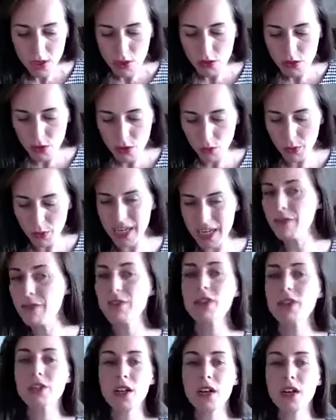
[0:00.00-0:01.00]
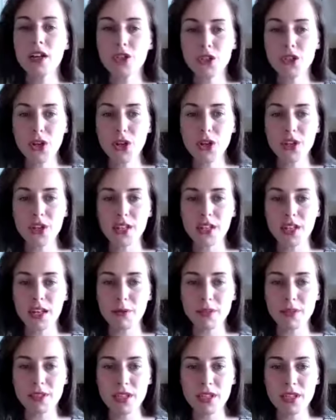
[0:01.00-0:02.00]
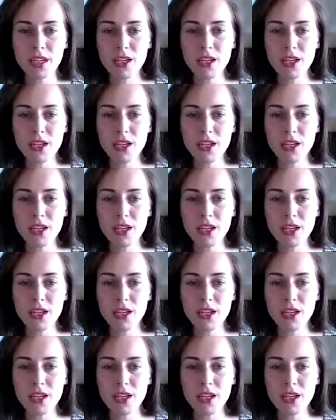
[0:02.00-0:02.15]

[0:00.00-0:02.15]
So when I first started journaling, I was